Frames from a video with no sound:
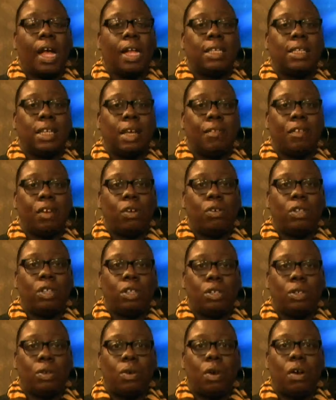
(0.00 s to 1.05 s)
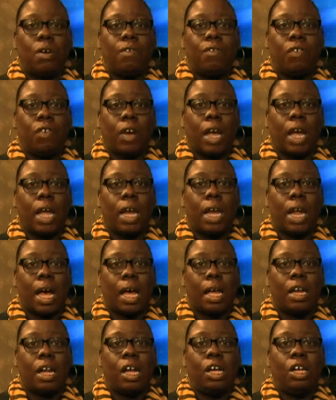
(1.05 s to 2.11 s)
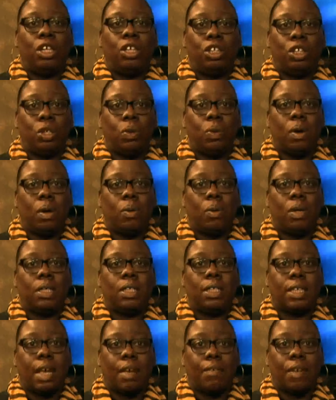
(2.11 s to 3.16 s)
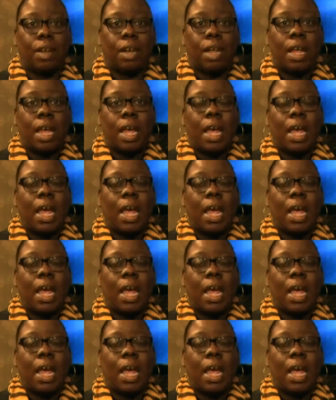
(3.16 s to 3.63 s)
at 702-489-2117.